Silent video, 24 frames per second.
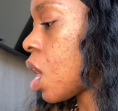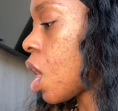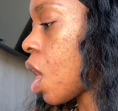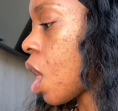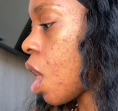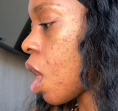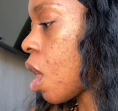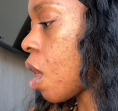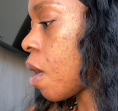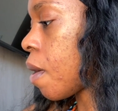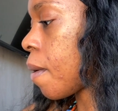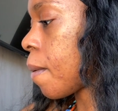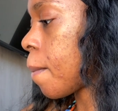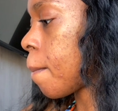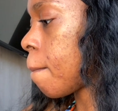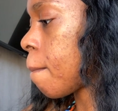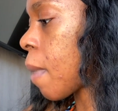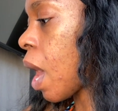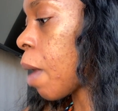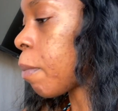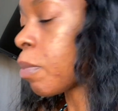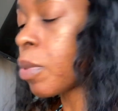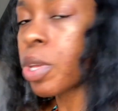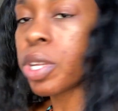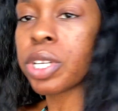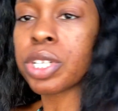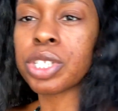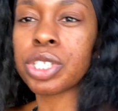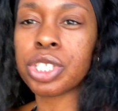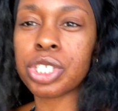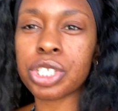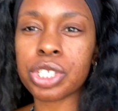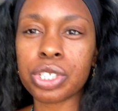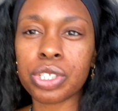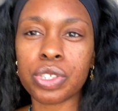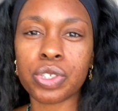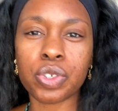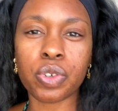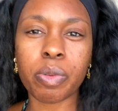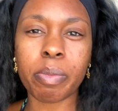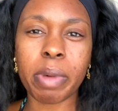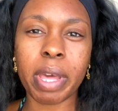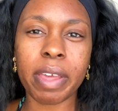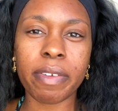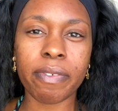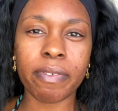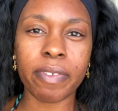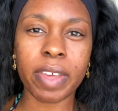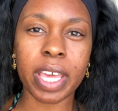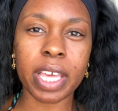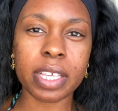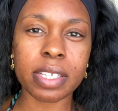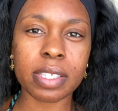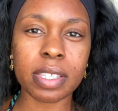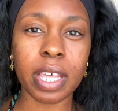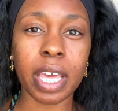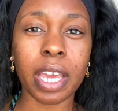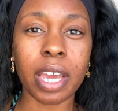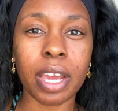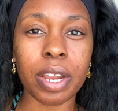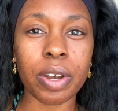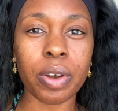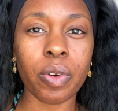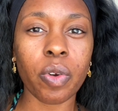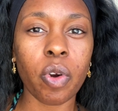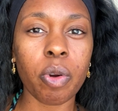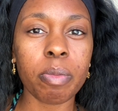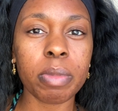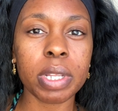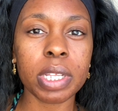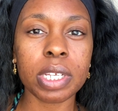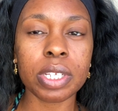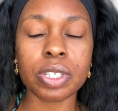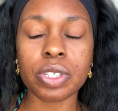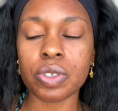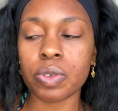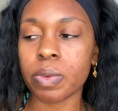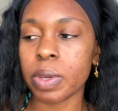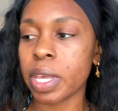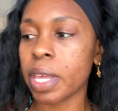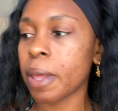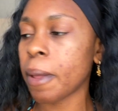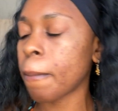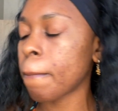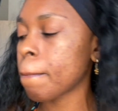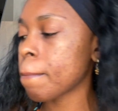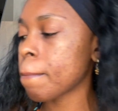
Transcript: I'm gonna just do my face like I normally do it.